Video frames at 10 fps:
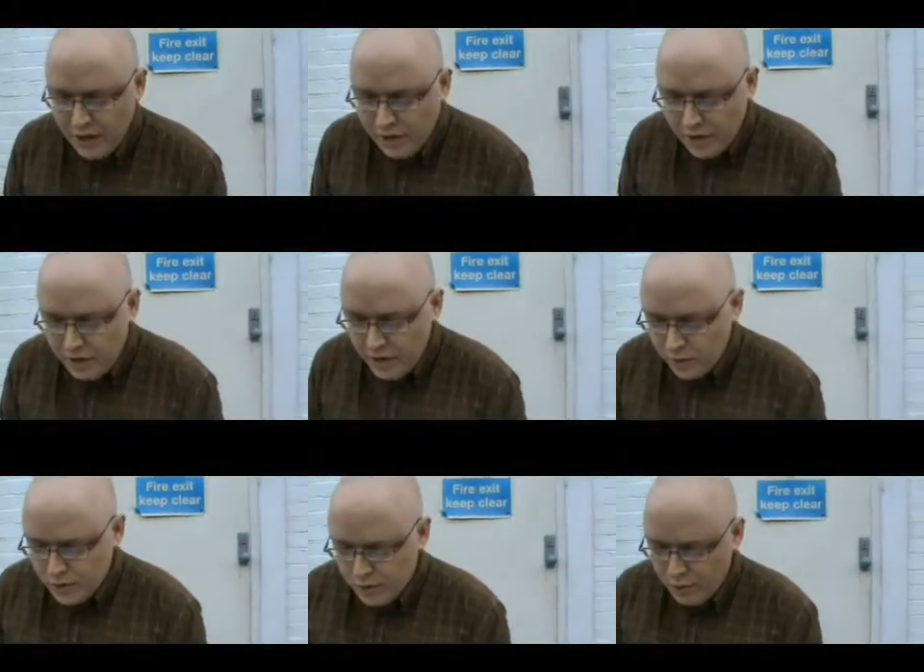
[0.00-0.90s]
Feeling
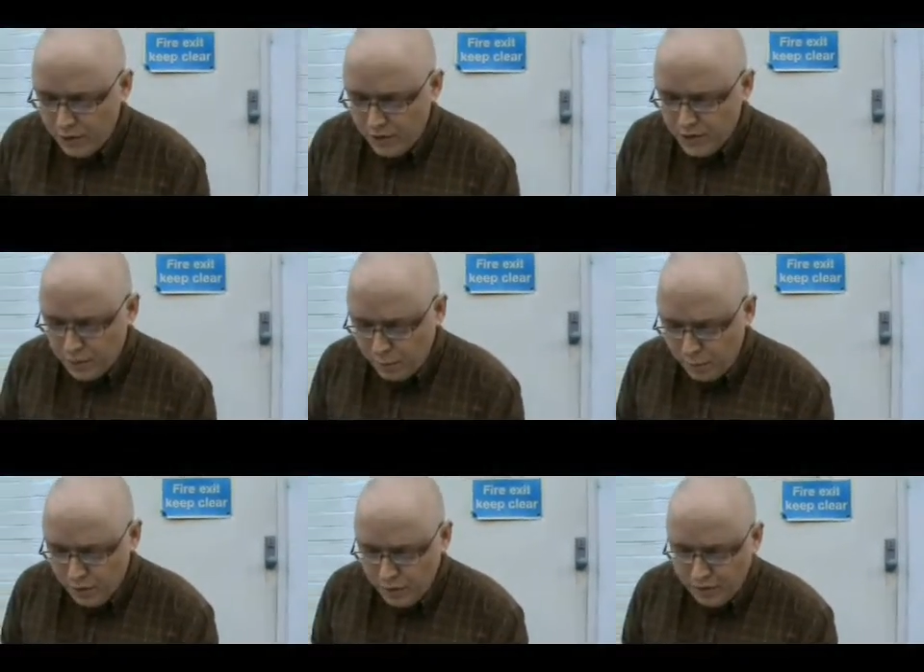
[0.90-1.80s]
there was something to
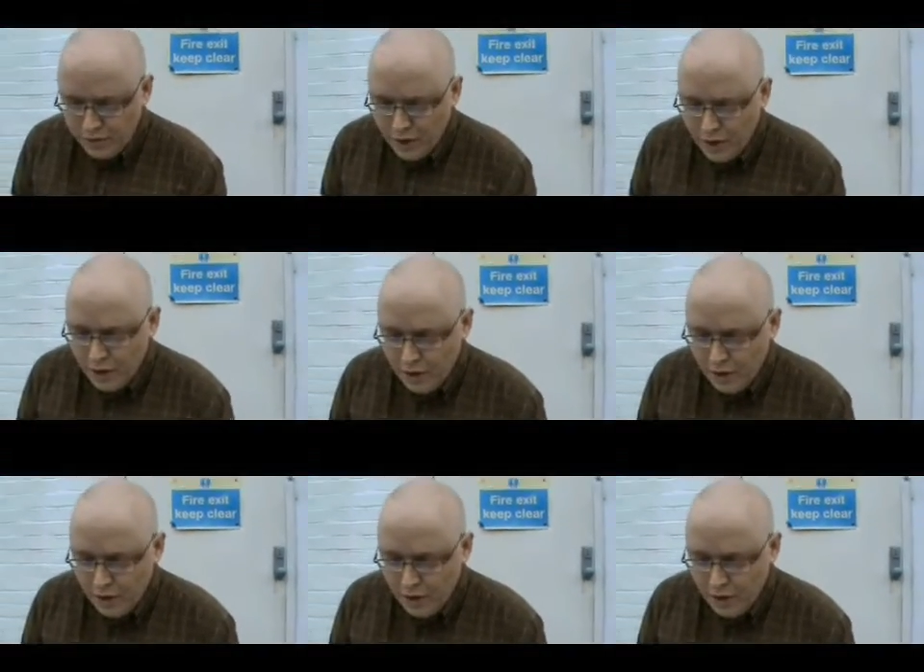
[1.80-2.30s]
prove.